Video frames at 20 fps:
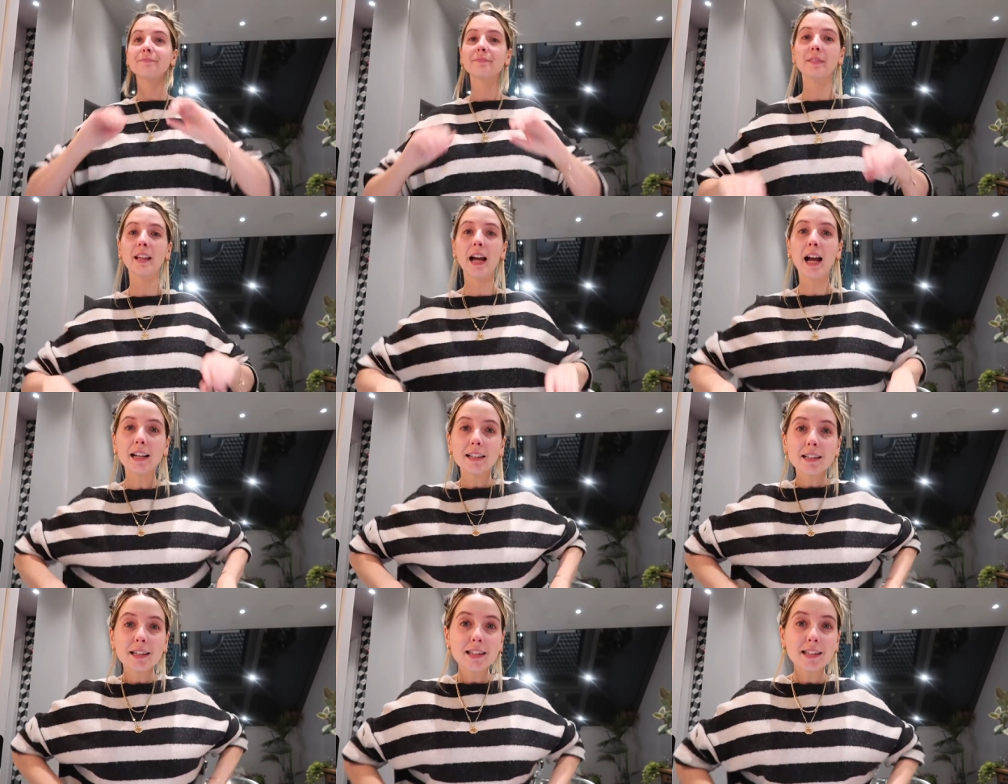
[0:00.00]

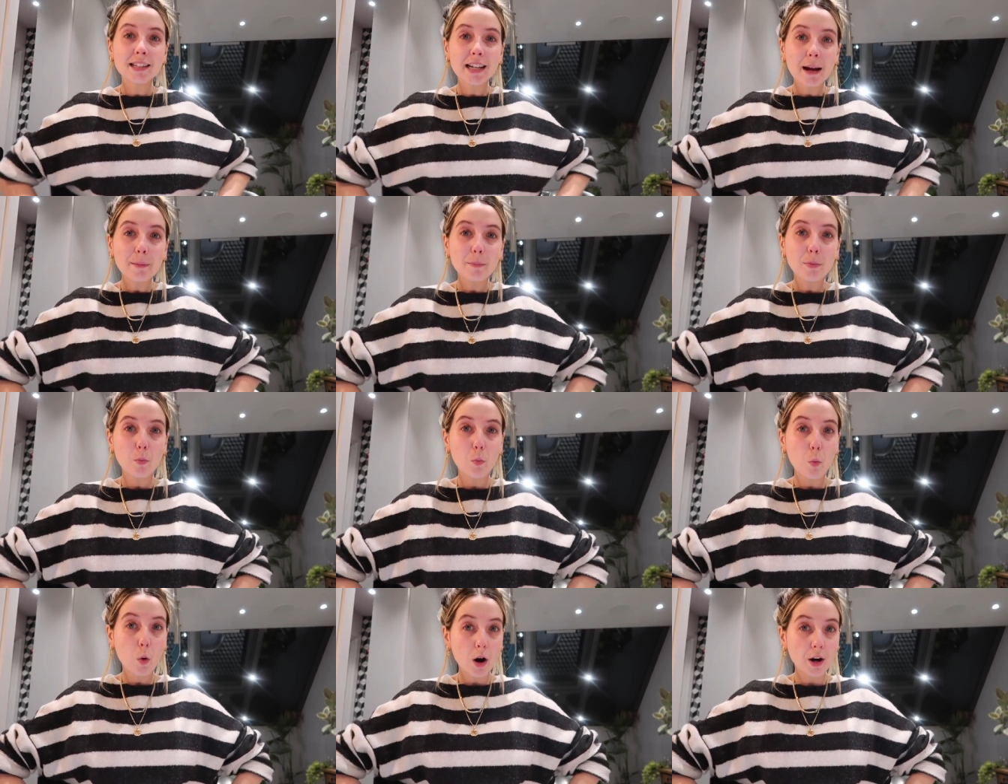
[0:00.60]
That's
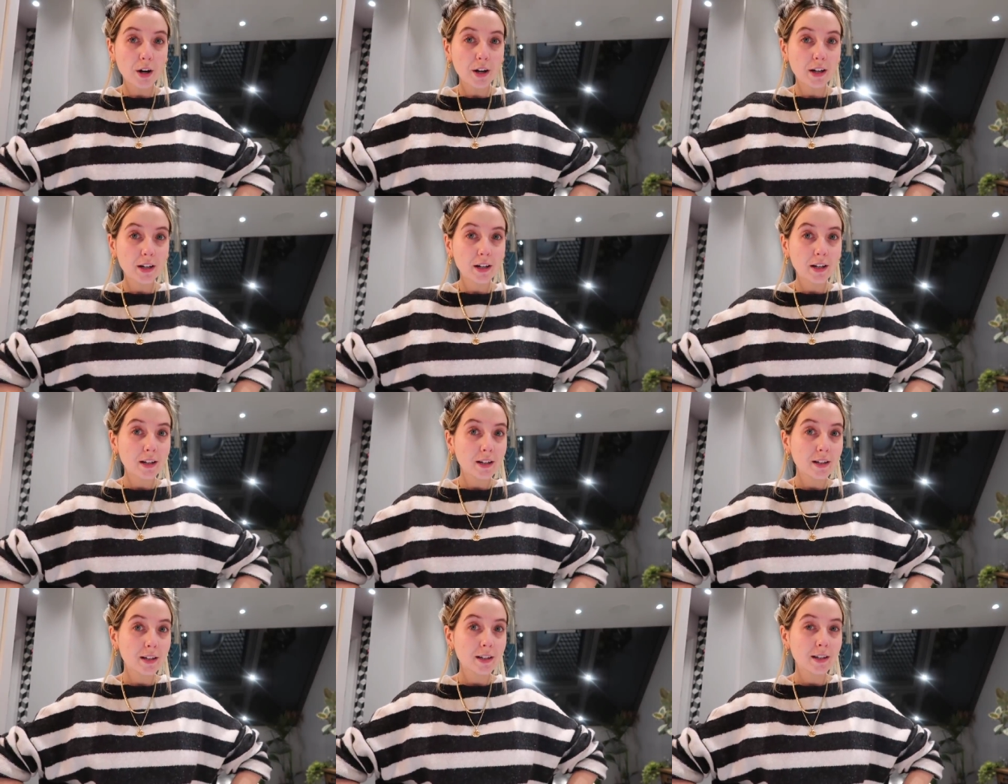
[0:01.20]
step one
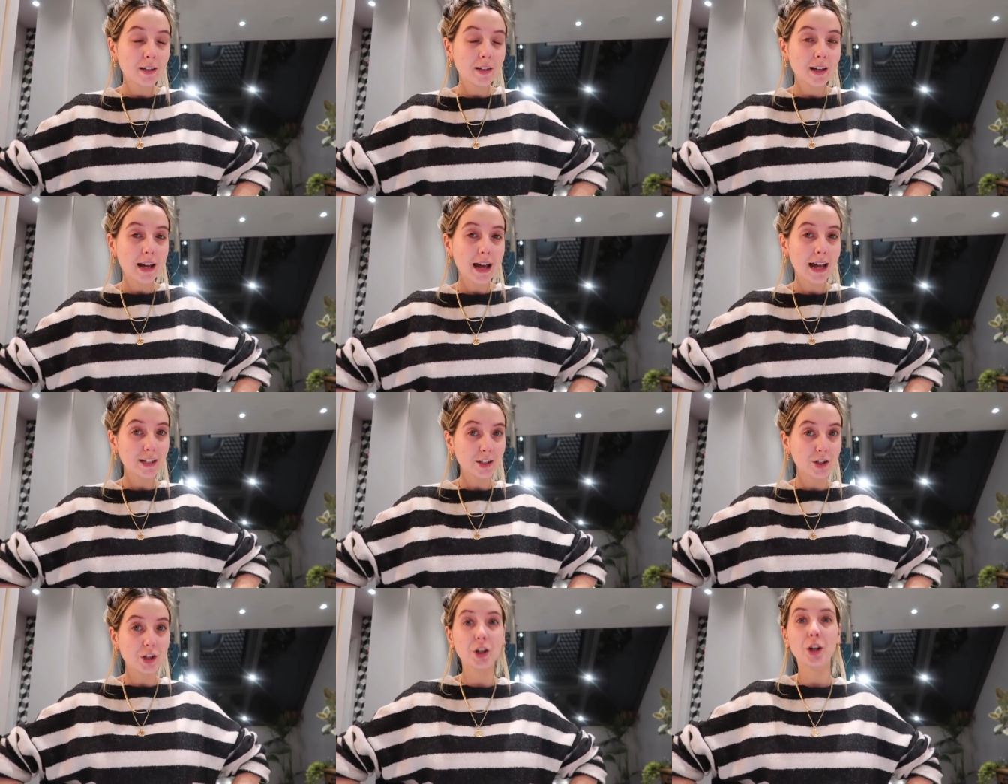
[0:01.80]

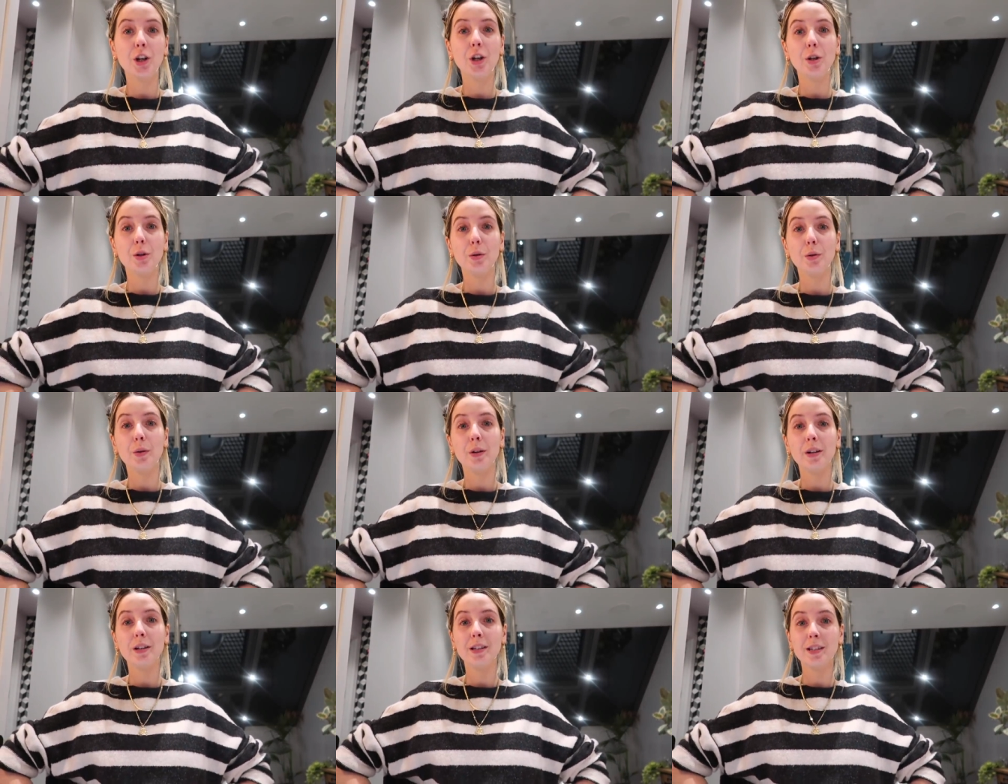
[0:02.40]
and
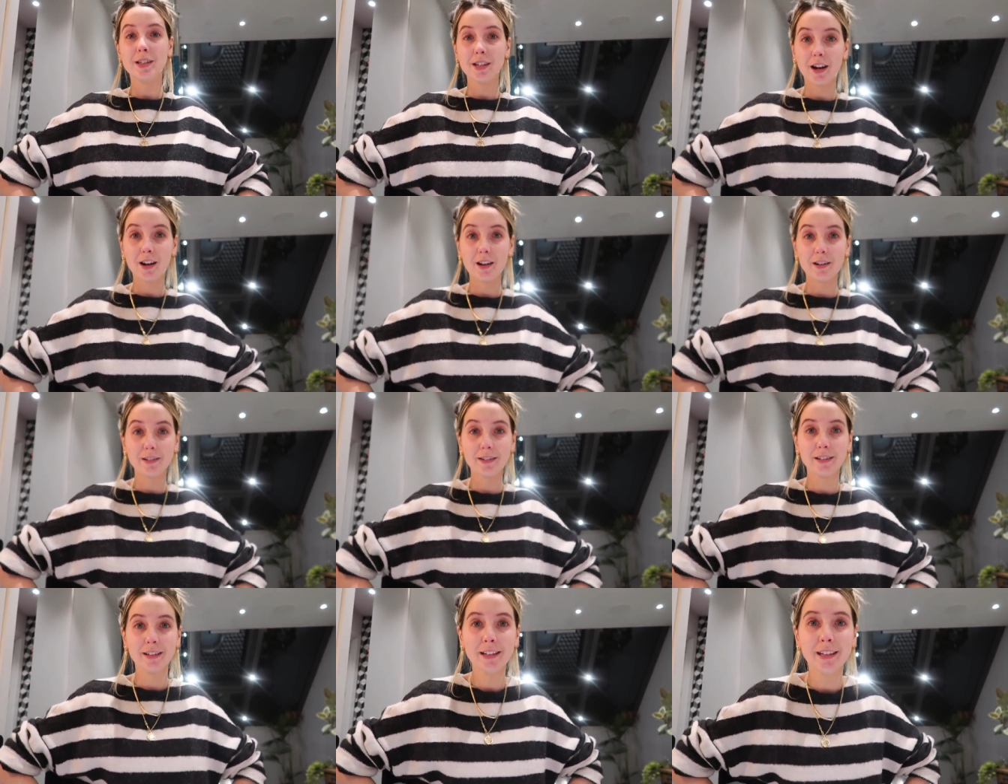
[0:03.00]
two
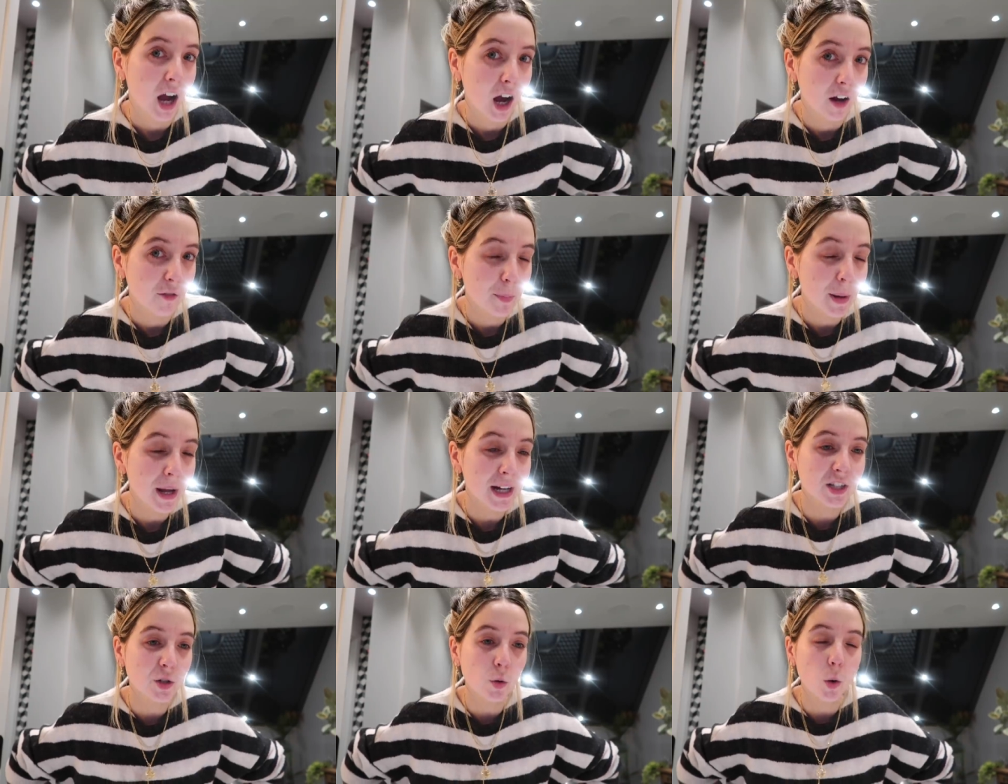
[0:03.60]
done. I've
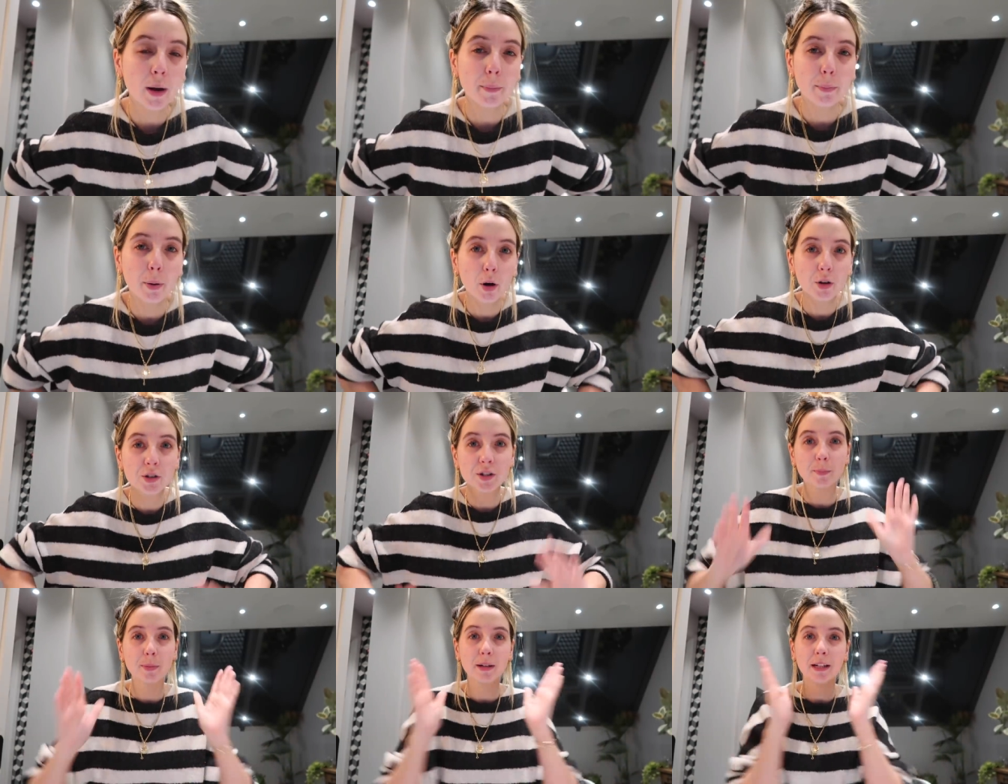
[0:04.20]
picked quite
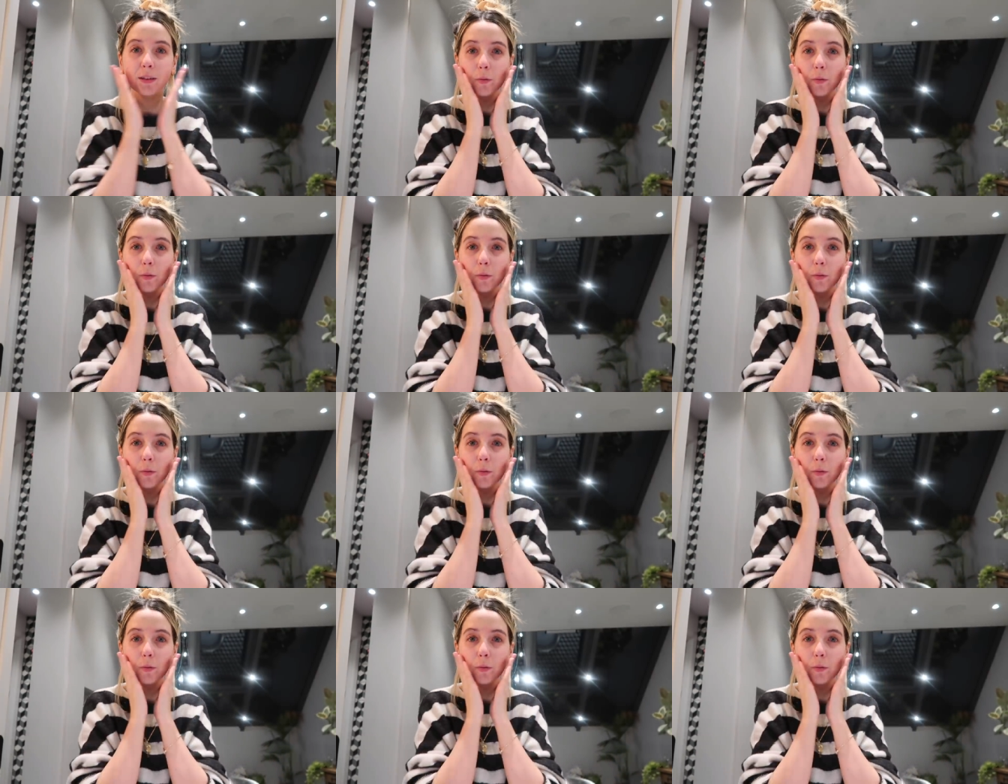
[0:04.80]
possibly